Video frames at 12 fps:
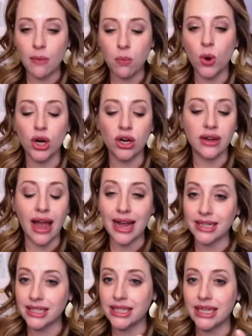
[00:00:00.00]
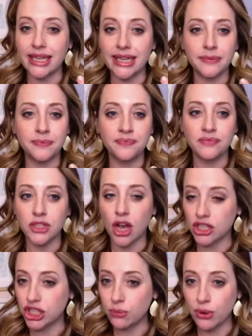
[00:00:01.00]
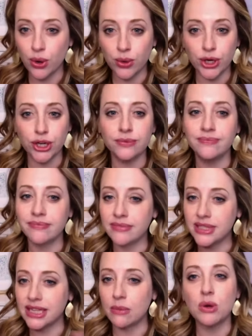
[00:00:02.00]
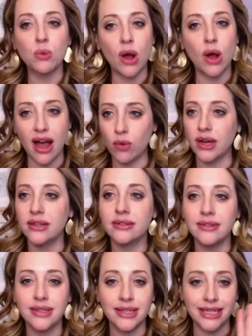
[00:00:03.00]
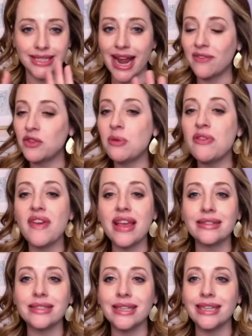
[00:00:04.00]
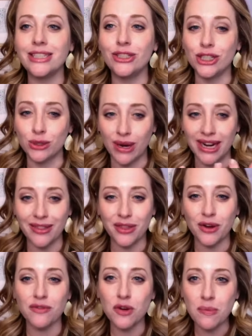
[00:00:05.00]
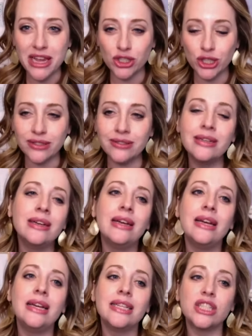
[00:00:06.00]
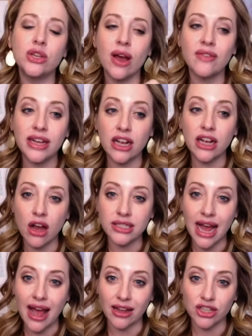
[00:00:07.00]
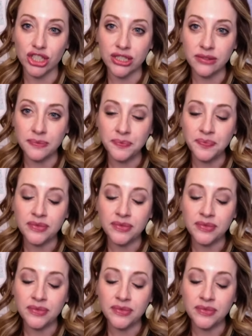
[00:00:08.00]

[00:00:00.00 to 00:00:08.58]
Upwork, Etsy, talk to your broker. Someone will have one. Doesn't have to be fancy. You just want to get their information. So you have like a call to action.